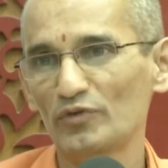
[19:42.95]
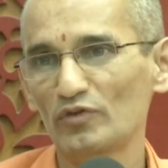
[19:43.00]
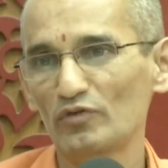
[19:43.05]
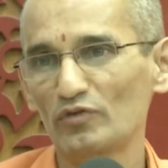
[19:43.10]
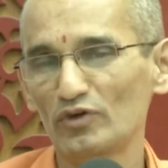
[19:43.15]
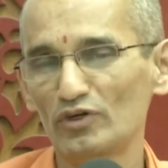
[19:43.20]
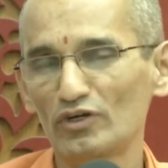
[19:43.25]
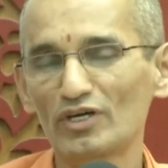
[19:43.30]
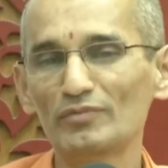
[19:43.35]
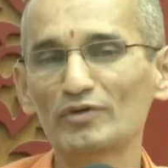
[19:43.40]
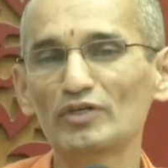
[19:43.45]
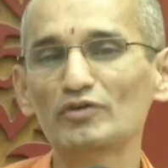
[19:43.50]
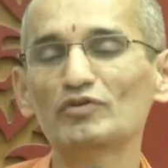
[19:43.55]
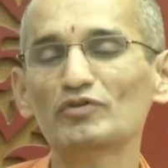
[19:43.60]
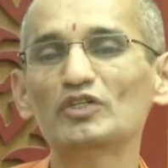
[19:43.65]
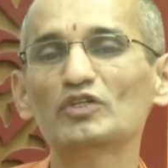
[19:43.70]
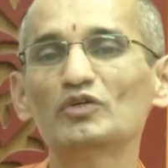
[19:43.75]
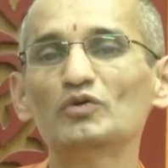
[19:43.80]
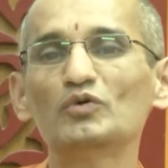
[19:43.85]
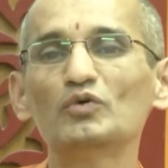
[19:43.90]
We are coming
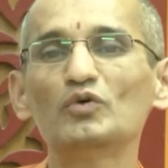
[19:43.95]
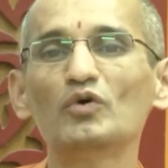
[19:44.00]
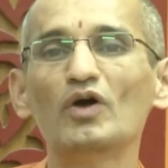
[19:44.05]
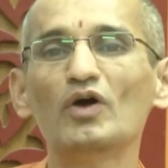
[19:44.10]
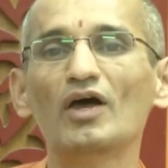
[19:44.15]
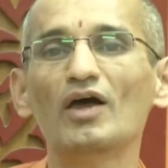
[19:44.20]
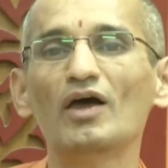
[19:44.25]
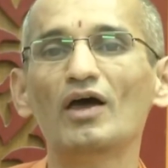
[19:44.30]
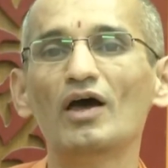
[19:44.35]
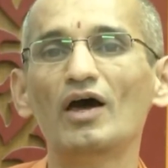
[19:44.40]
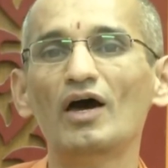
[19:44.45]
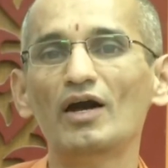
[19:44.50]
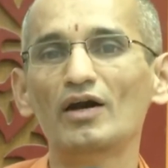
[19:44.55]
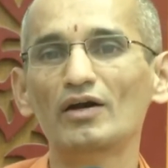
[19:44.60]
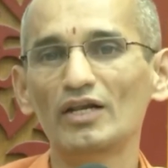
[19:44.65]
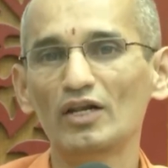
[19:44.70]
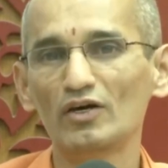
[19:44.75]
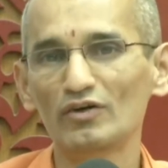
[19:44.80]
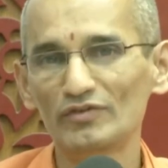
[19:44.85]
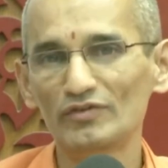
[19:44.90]
with you,
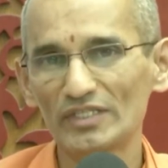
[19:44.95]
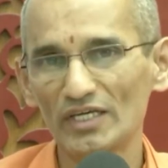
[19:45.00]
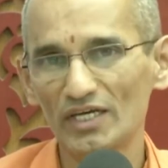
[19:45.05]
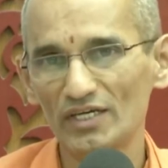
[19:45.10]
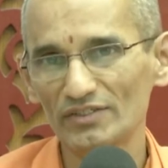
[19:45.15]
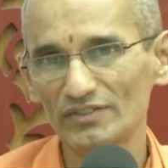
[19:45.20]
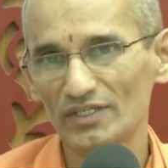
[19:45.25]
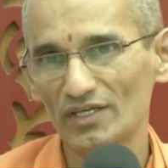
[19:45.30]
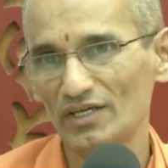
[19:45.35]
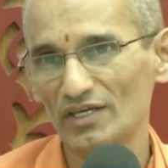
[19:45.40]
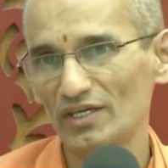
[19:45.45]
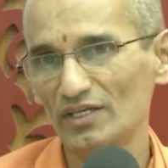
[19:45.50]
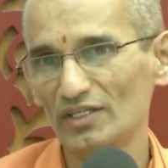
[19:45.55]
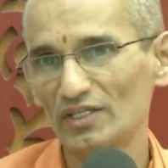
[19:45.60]
and along with us,